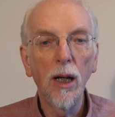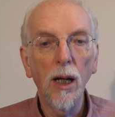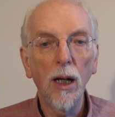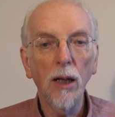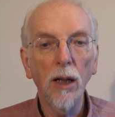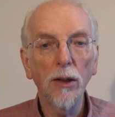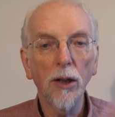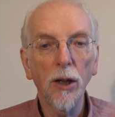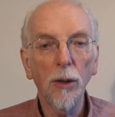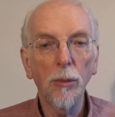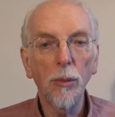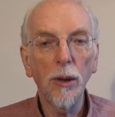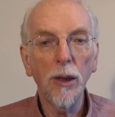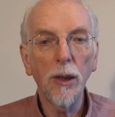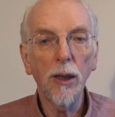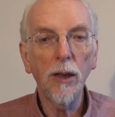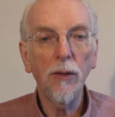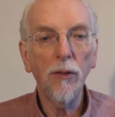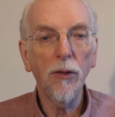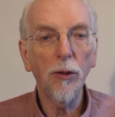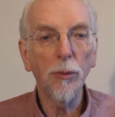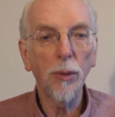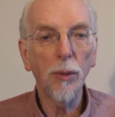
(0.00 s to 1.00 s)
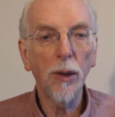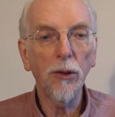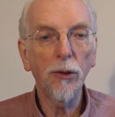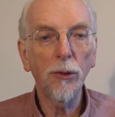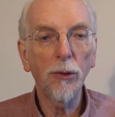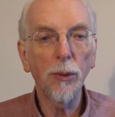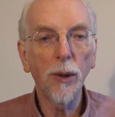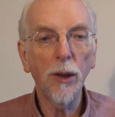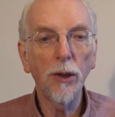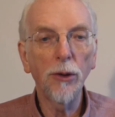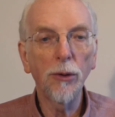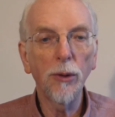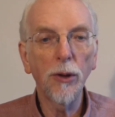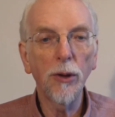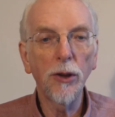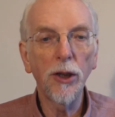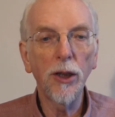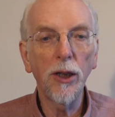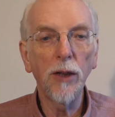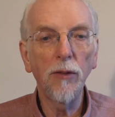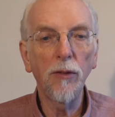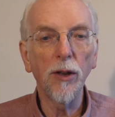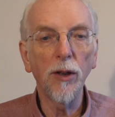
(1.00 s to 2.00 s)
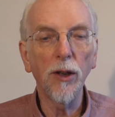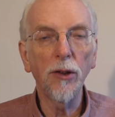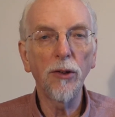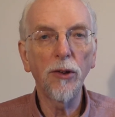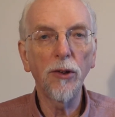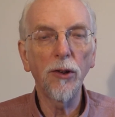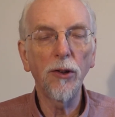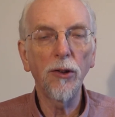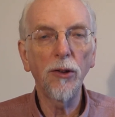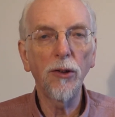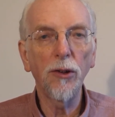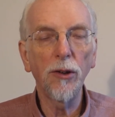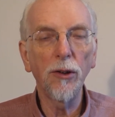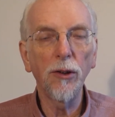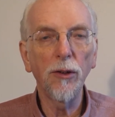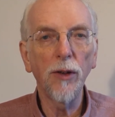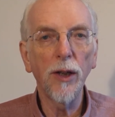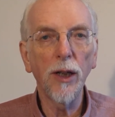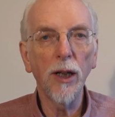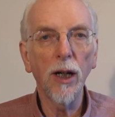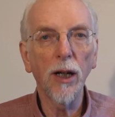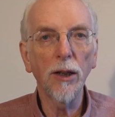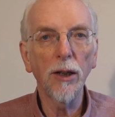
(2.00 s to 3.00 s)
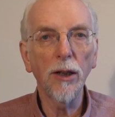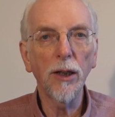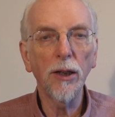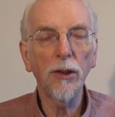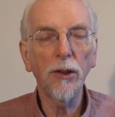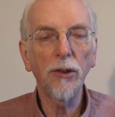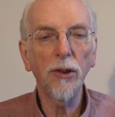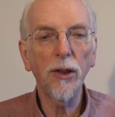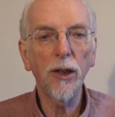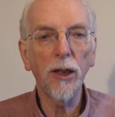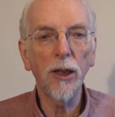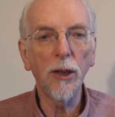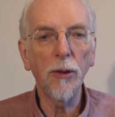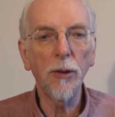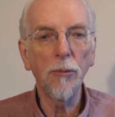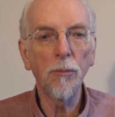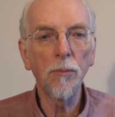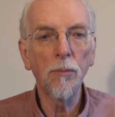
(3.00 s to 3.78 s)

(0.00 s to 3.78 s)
and I believe the best way to achieve this is through the IET.